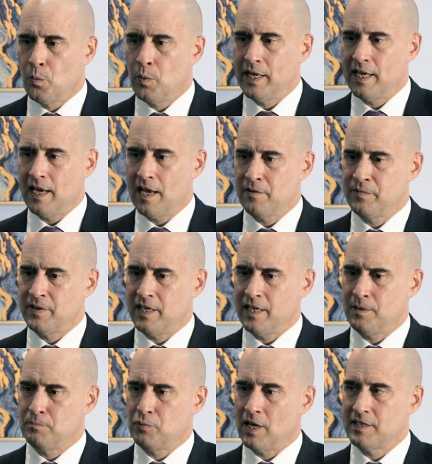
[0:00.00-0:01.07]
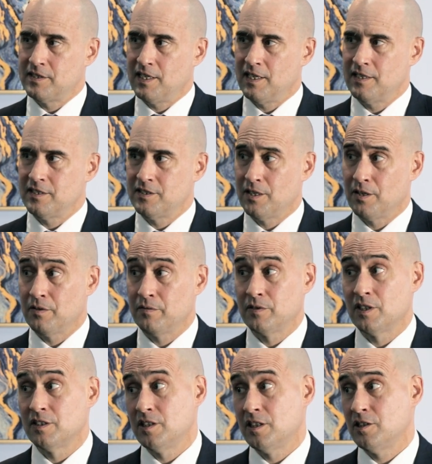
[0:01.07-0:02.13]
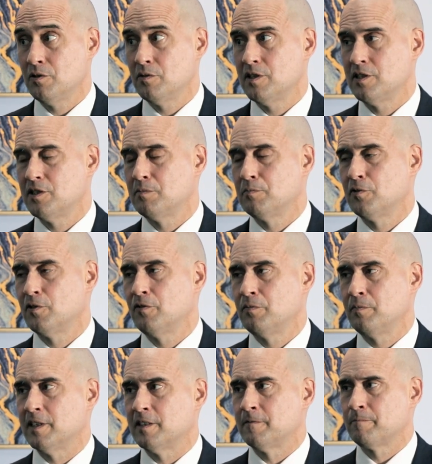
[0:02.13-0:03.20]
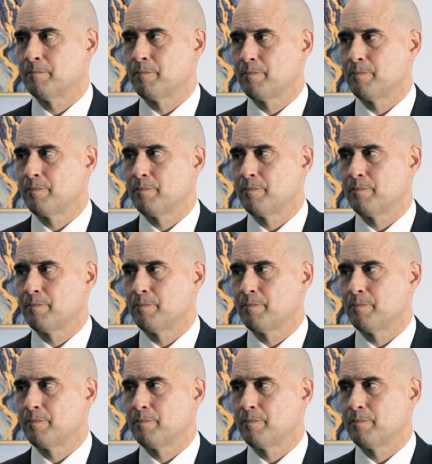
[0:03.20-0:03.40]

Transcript: We have a process of continuous improvement.